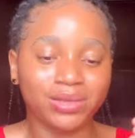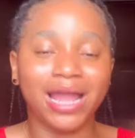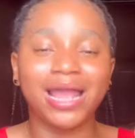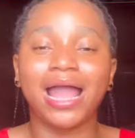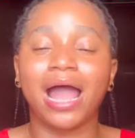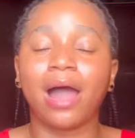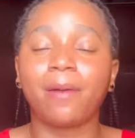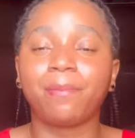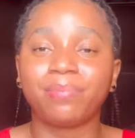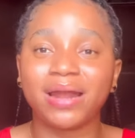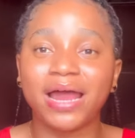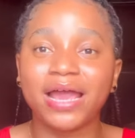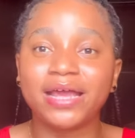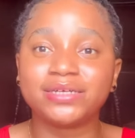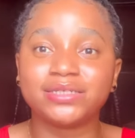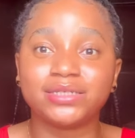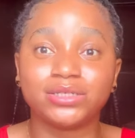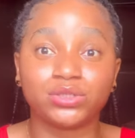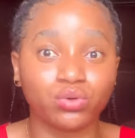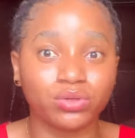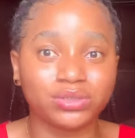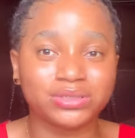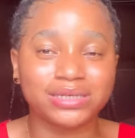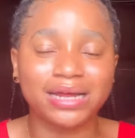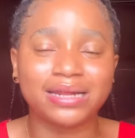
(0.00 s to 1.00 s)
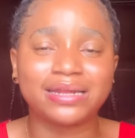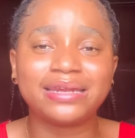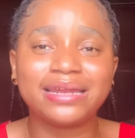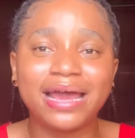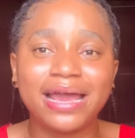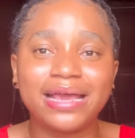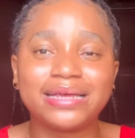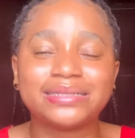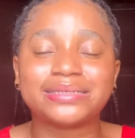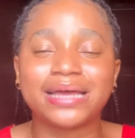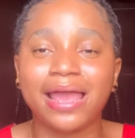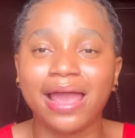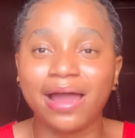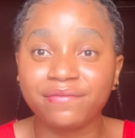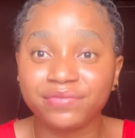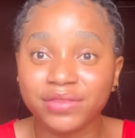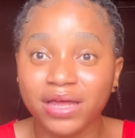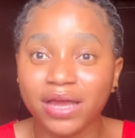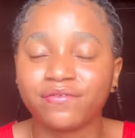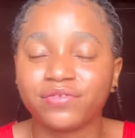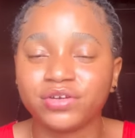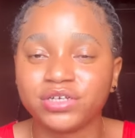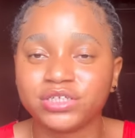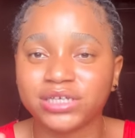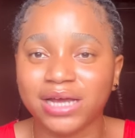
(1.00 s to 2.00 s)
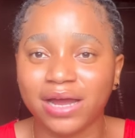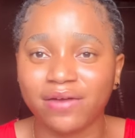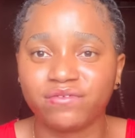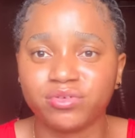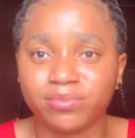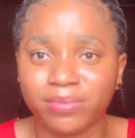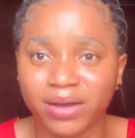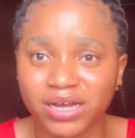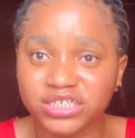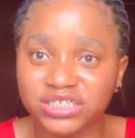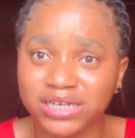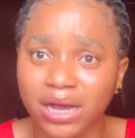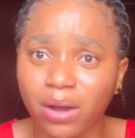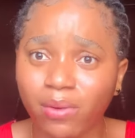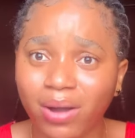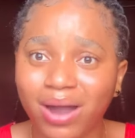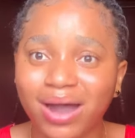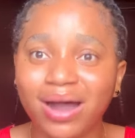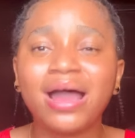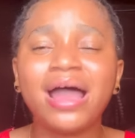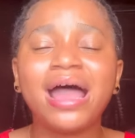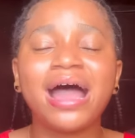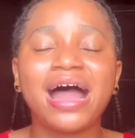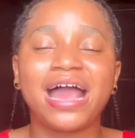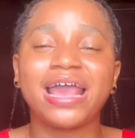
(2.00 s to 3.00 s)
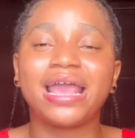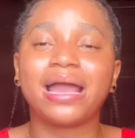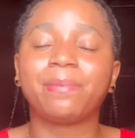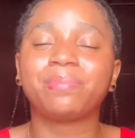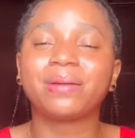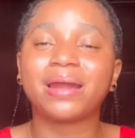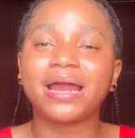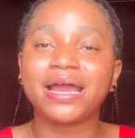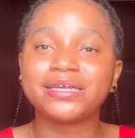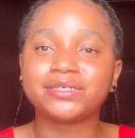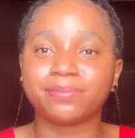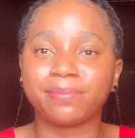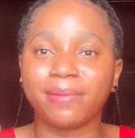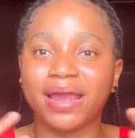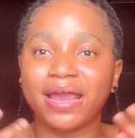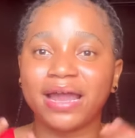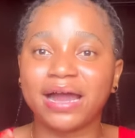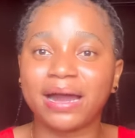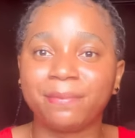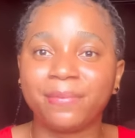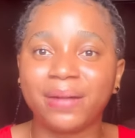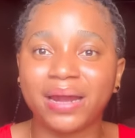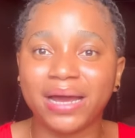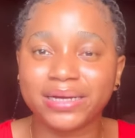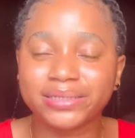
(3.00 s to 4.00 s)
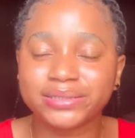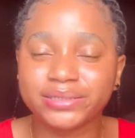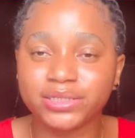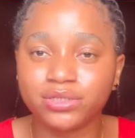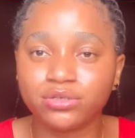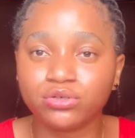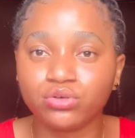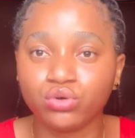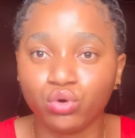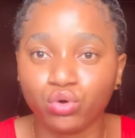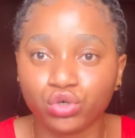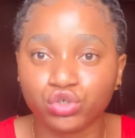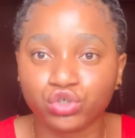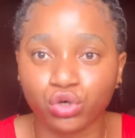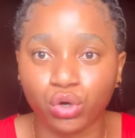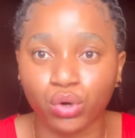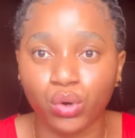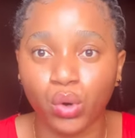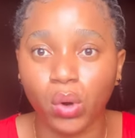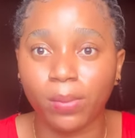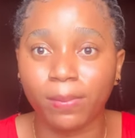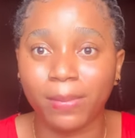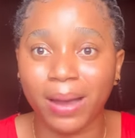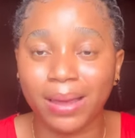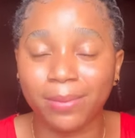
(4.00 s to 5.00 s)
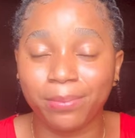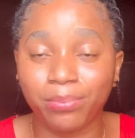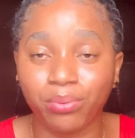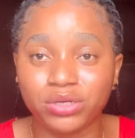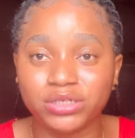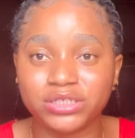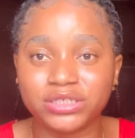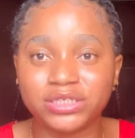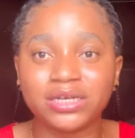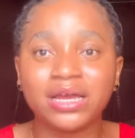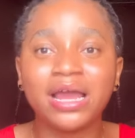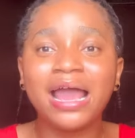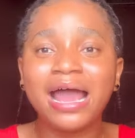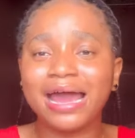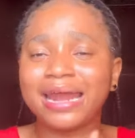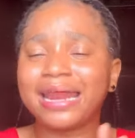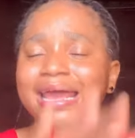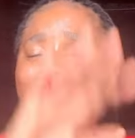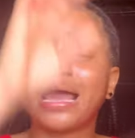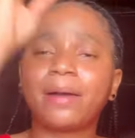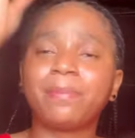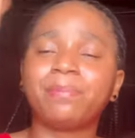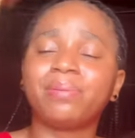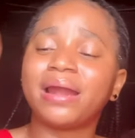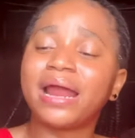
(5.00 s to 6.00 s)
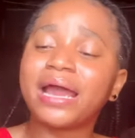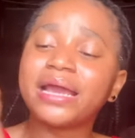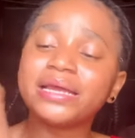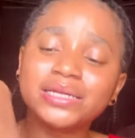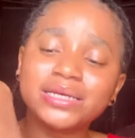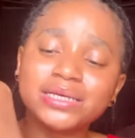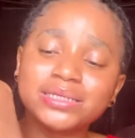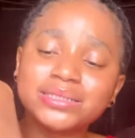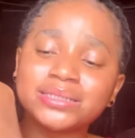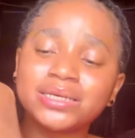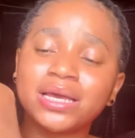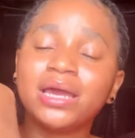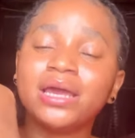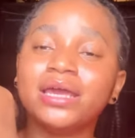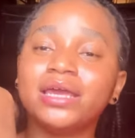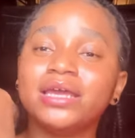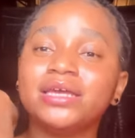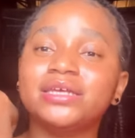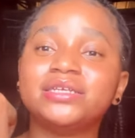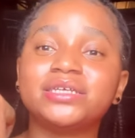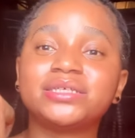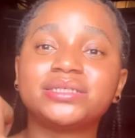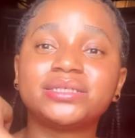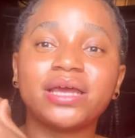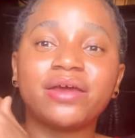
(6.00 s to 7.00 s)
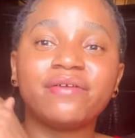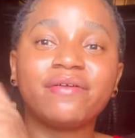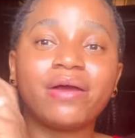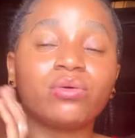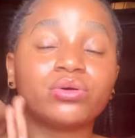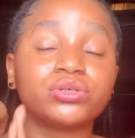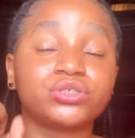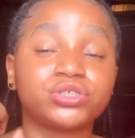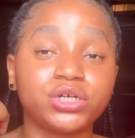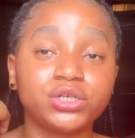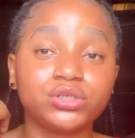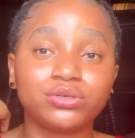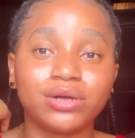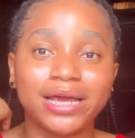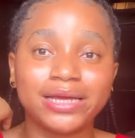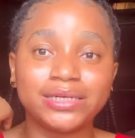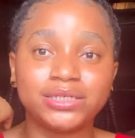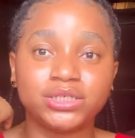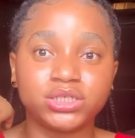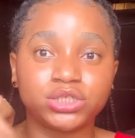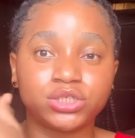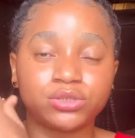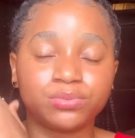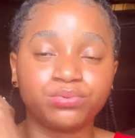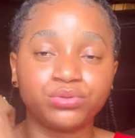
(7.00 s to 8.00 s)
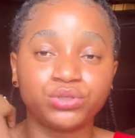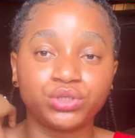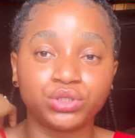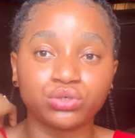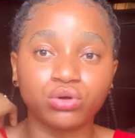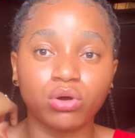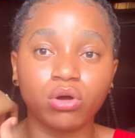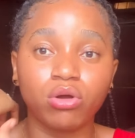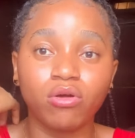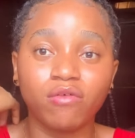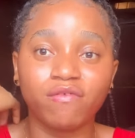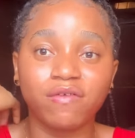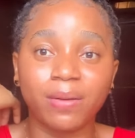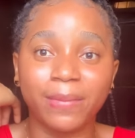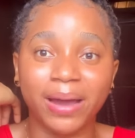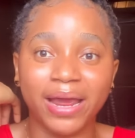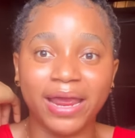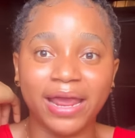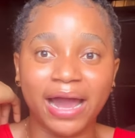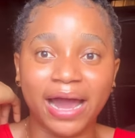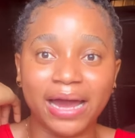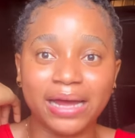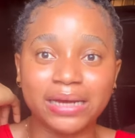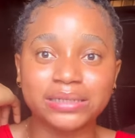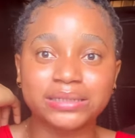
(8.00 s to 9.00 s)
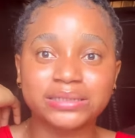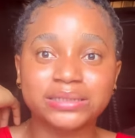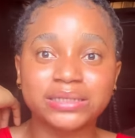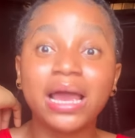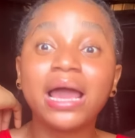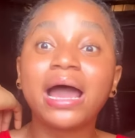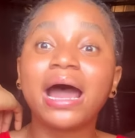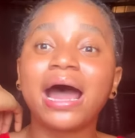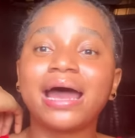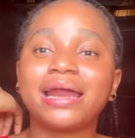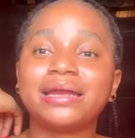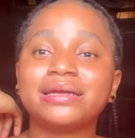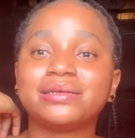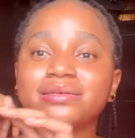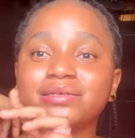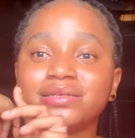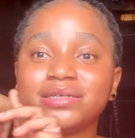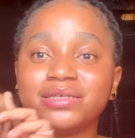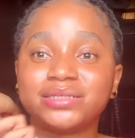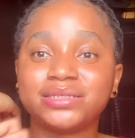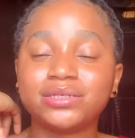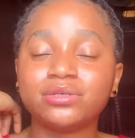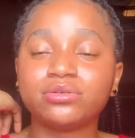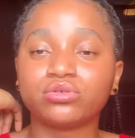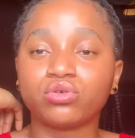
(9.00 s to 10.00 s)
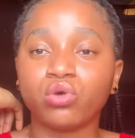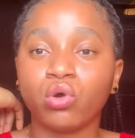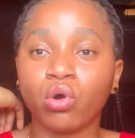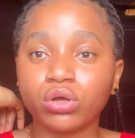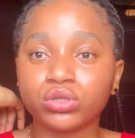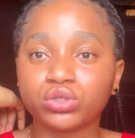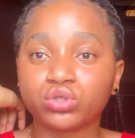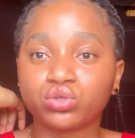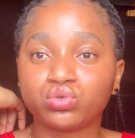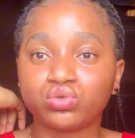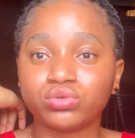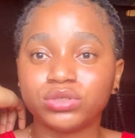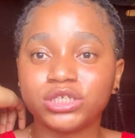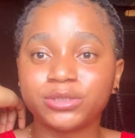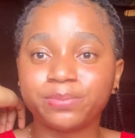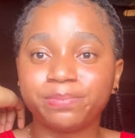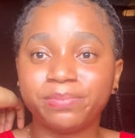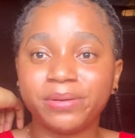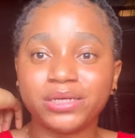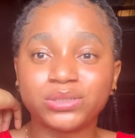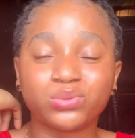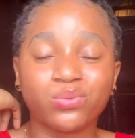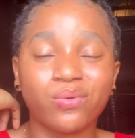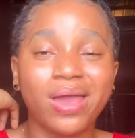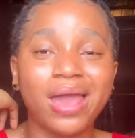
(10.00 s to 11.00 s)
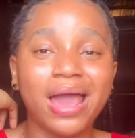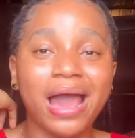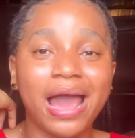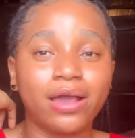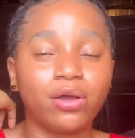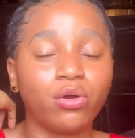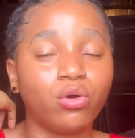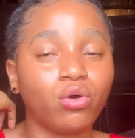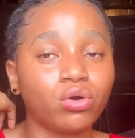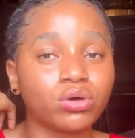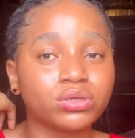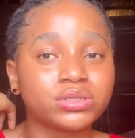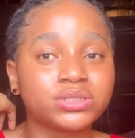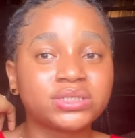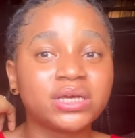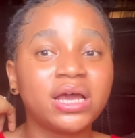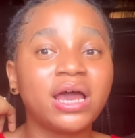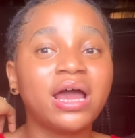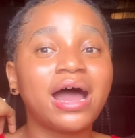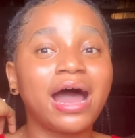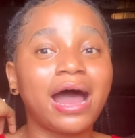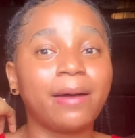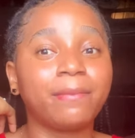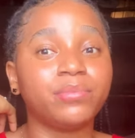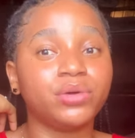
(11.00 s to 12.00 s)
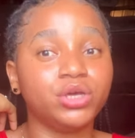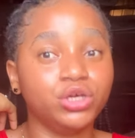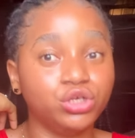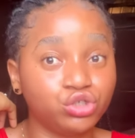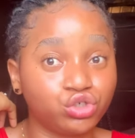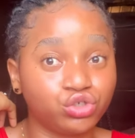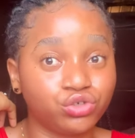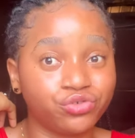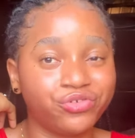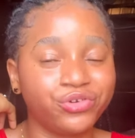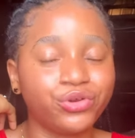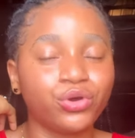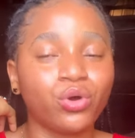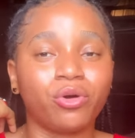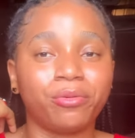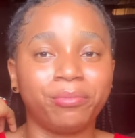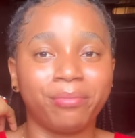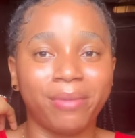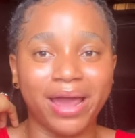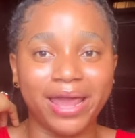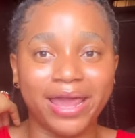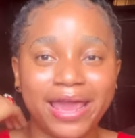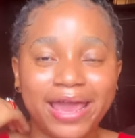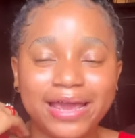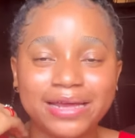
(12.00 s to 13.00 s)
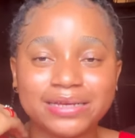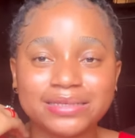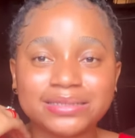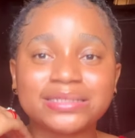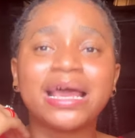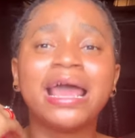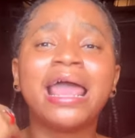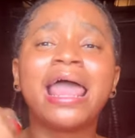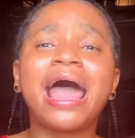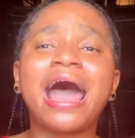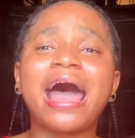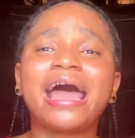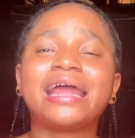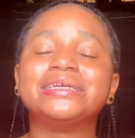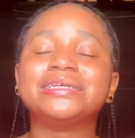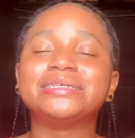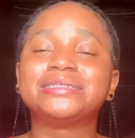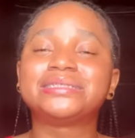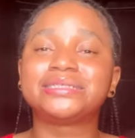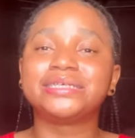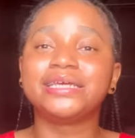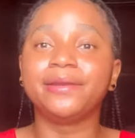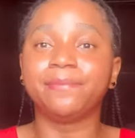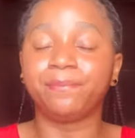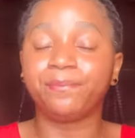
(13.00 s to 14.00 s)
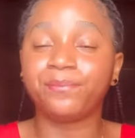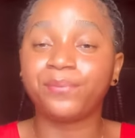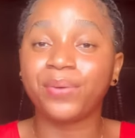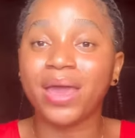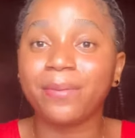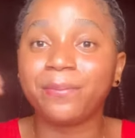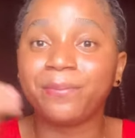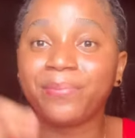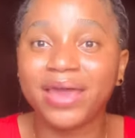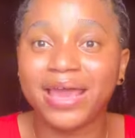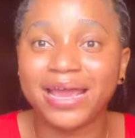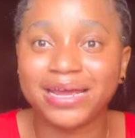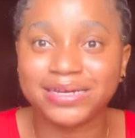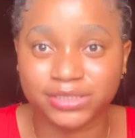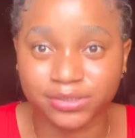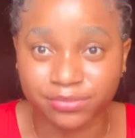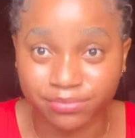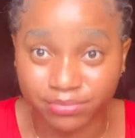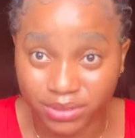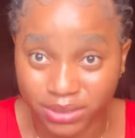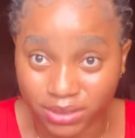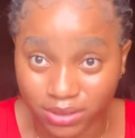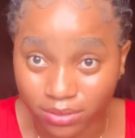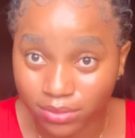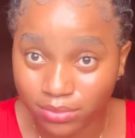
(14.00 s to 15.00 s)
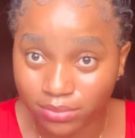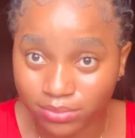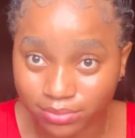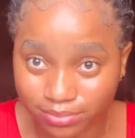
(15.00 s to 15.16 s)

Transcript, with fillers: I applied. It was at night. After I finished having my shower, I applied my Amlactin lotion on my body, and I applied this in this area. I was trying to like distribute it all over my hands, and the thing got to this place where I got injury on my hands, and the thing peppered me.